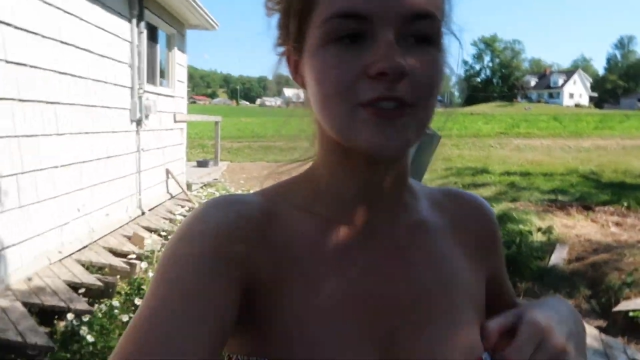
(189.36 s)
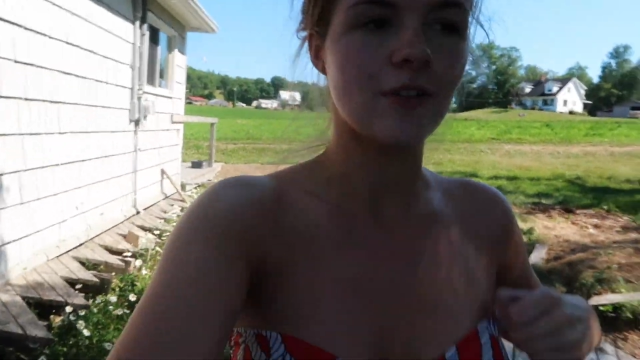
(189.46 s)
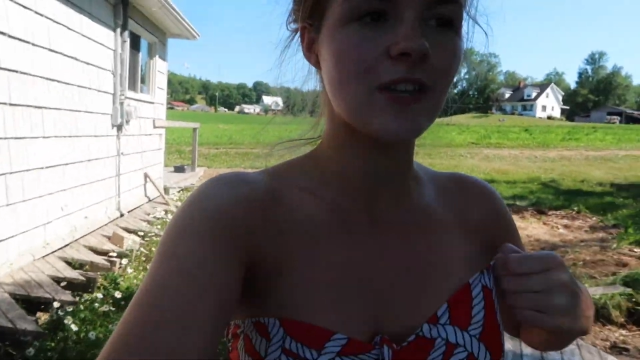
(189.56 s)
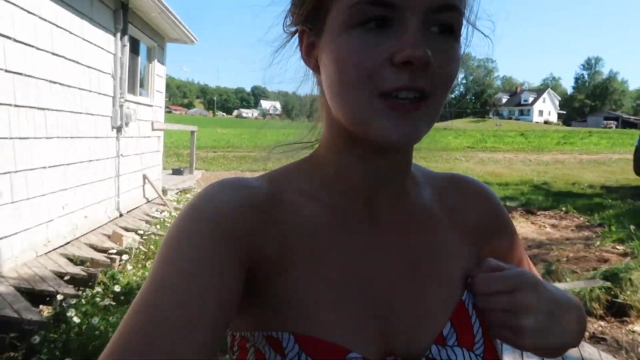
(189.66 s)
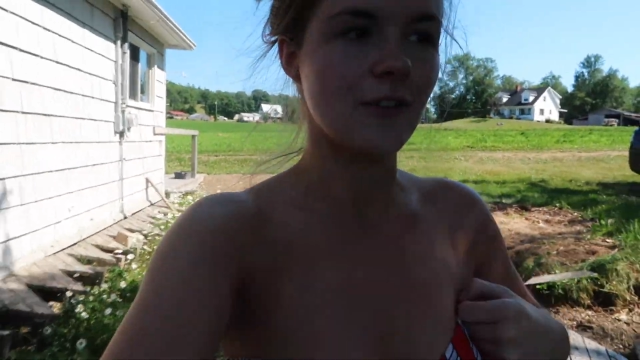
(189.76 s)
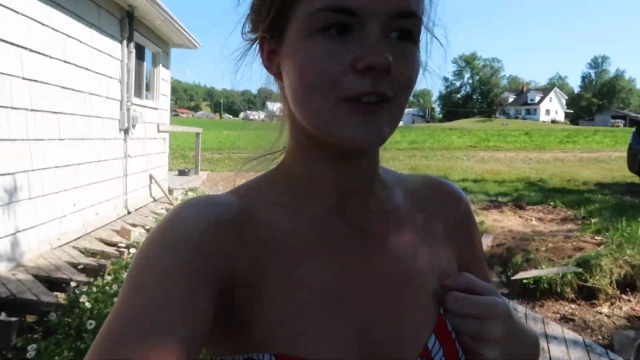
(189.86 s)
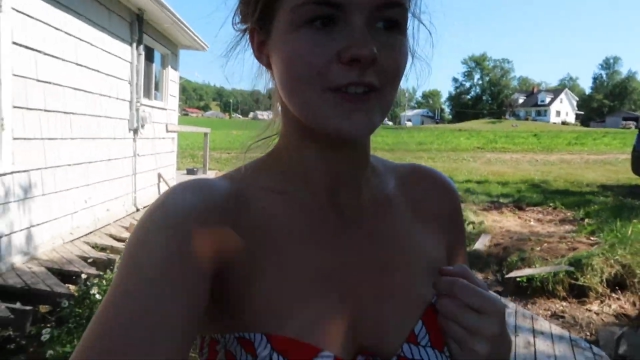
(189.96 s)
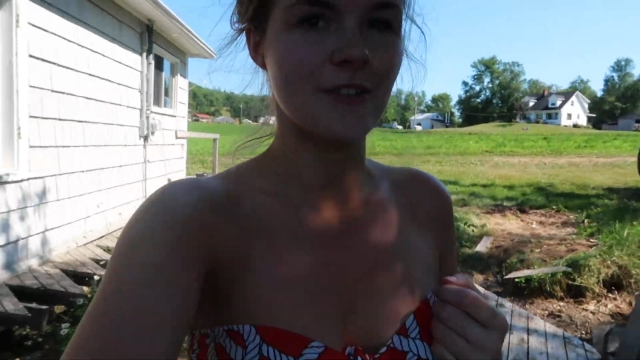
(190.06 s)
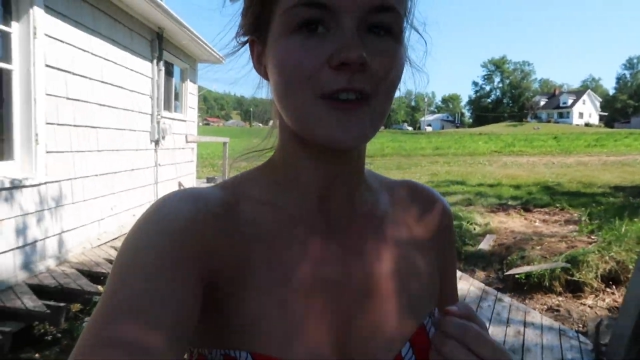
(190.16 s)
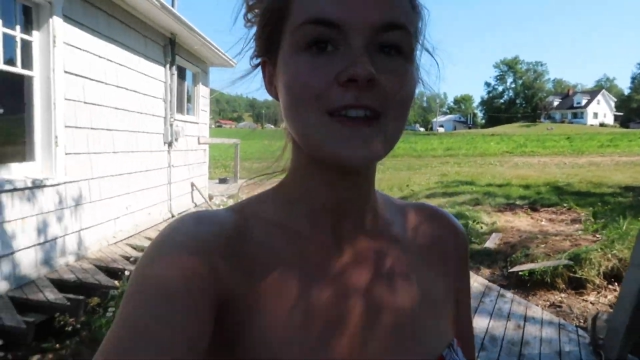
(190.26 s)
was so cute.
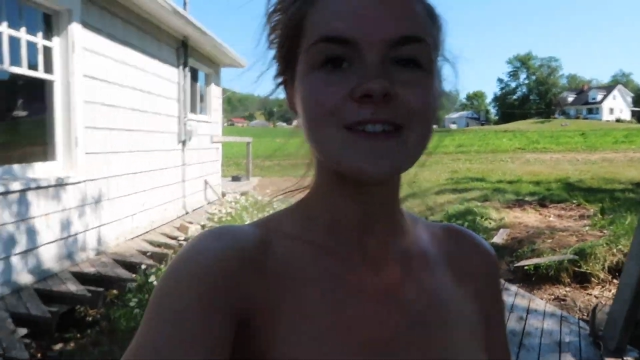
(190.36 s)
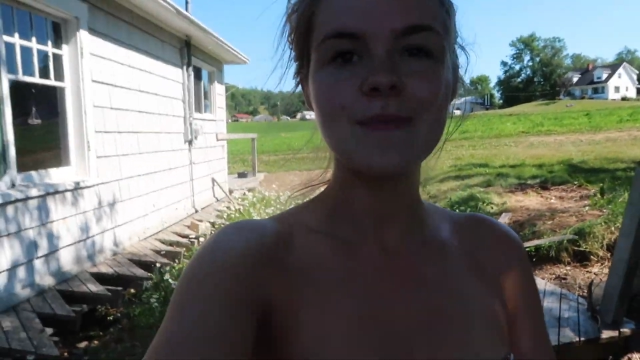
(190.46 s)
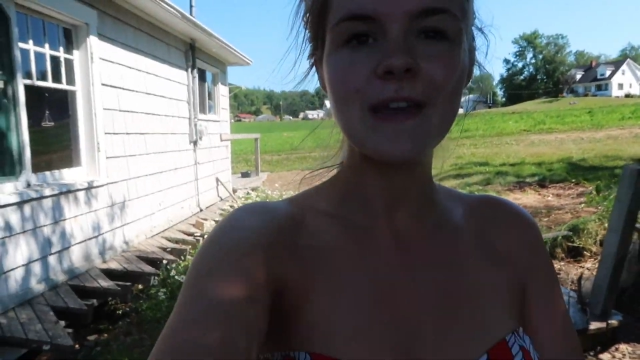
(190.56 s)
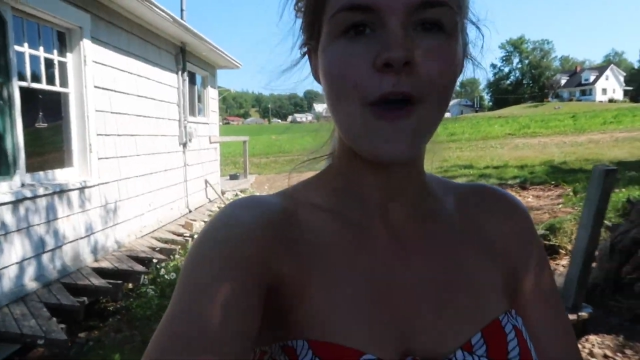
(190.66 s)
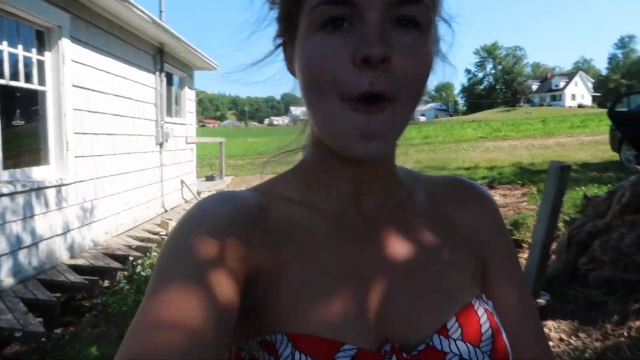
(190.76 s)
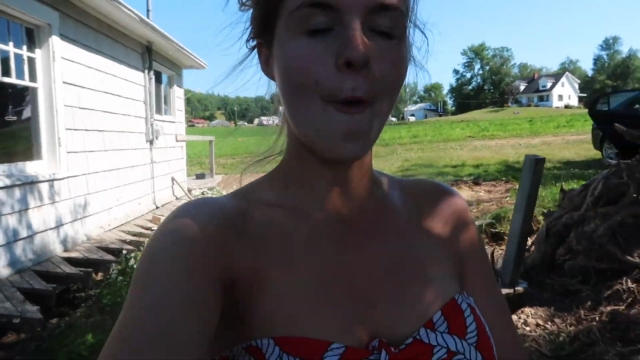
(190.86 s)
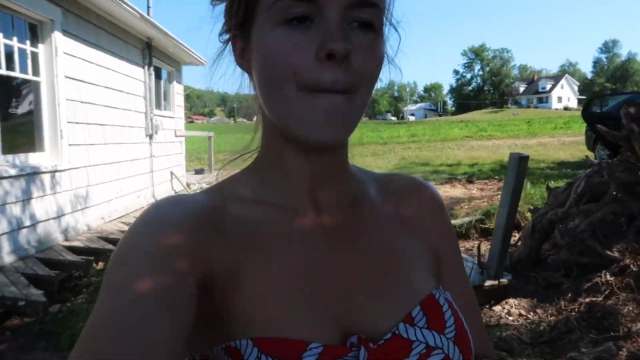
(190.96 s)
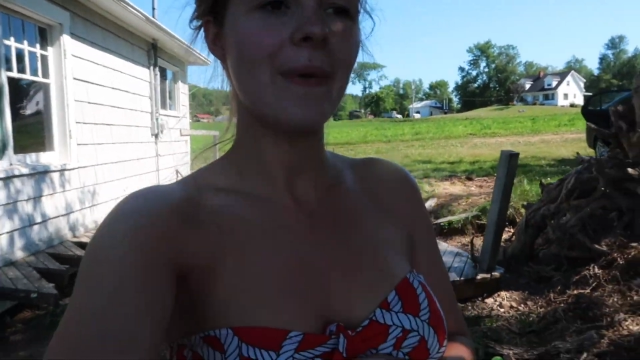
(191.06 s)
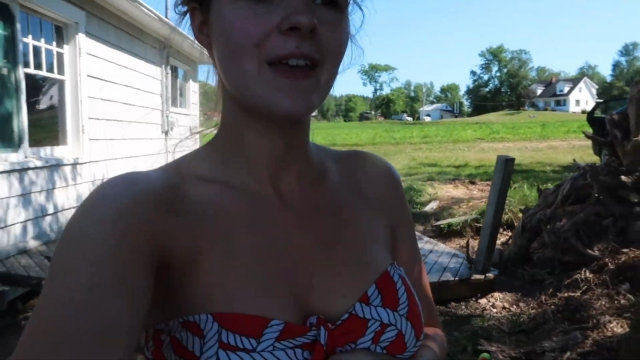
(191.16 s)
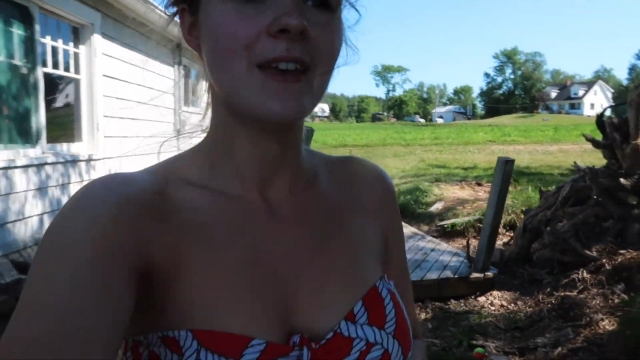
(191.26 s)
It's so nice to be
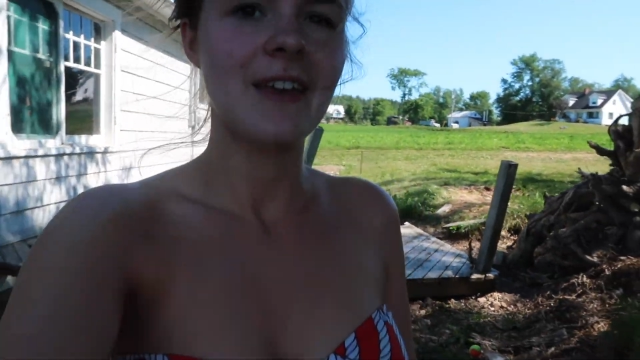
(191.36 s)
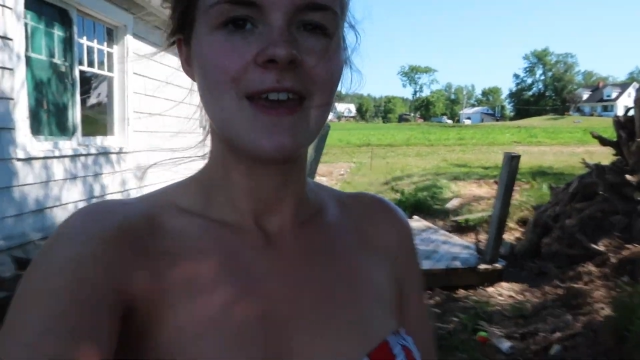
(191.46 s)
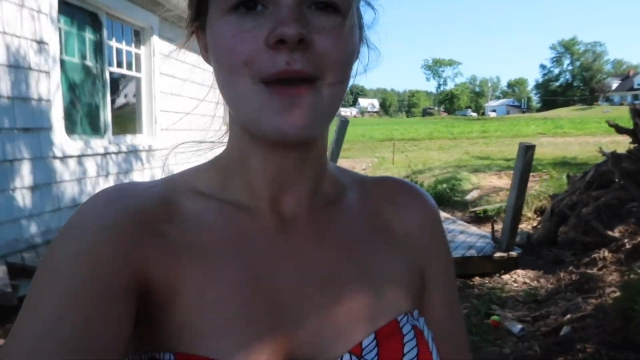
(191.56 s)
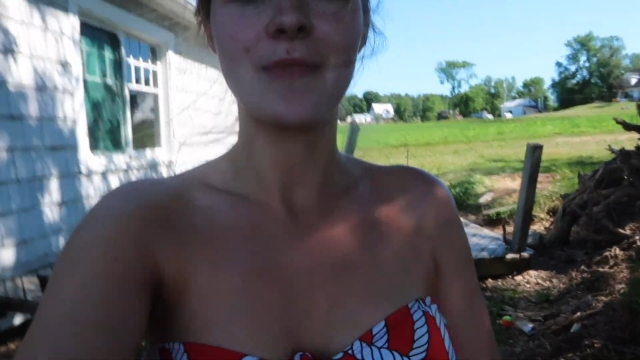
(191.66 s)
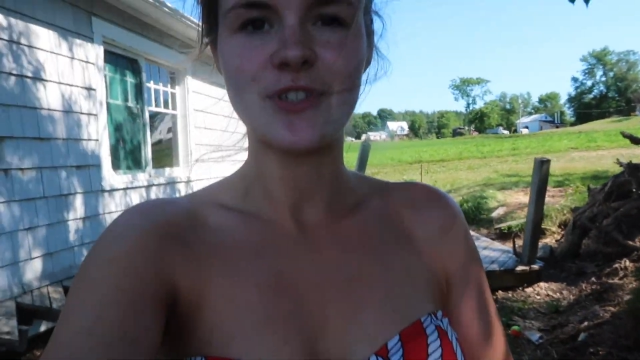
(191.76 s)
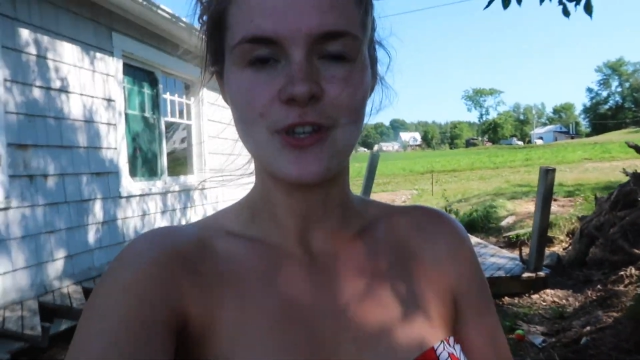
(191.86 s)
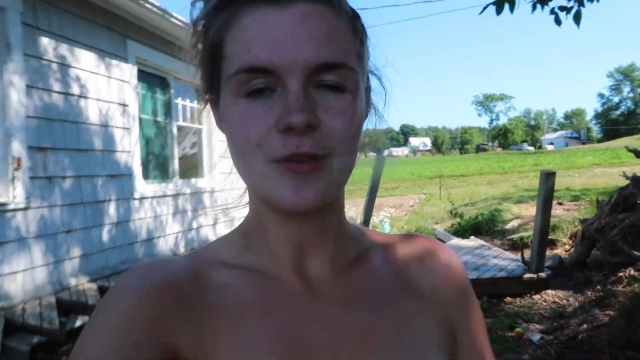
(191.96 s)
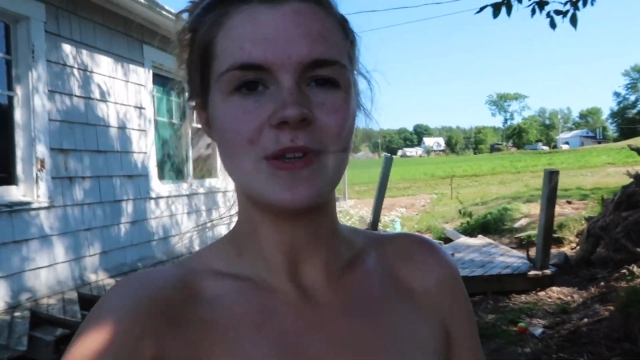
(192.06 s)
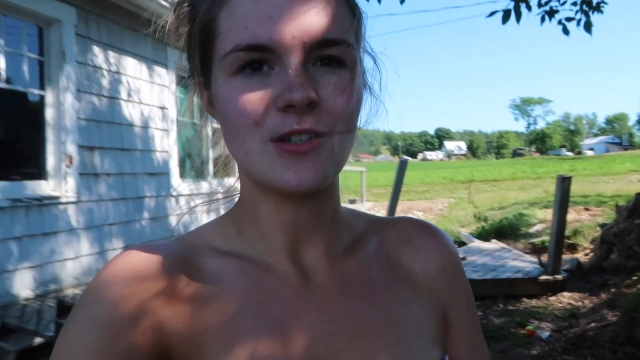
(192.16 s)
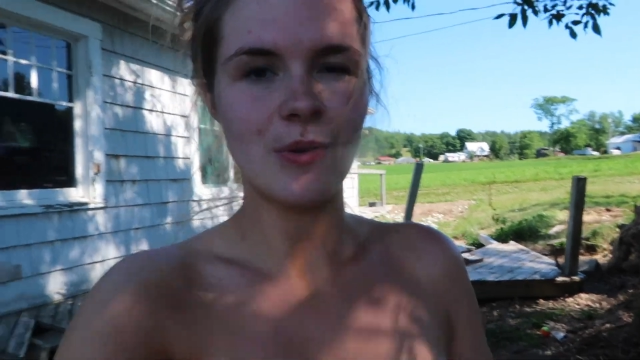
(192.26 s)
home. I'm going to show
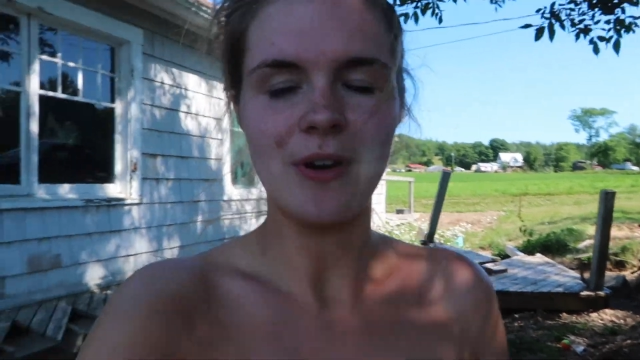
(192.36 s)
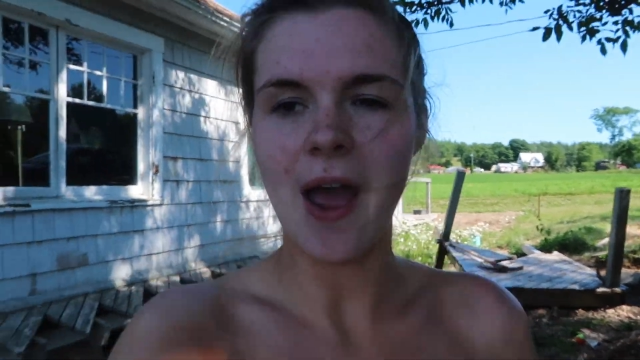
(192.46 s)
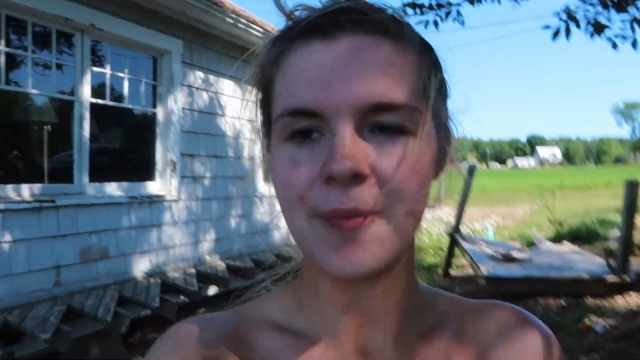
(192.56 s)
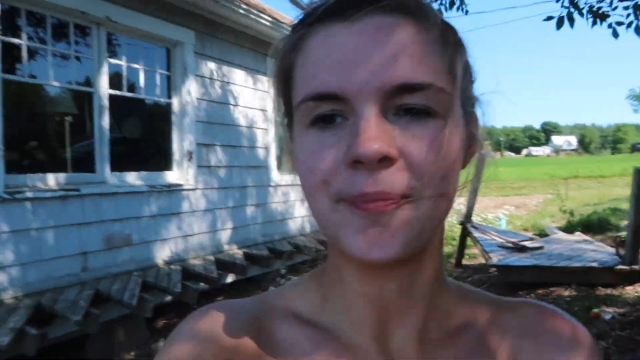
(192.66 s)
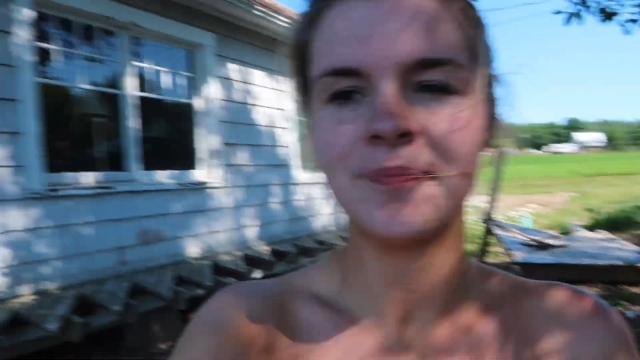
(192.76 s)
you the beach we were at.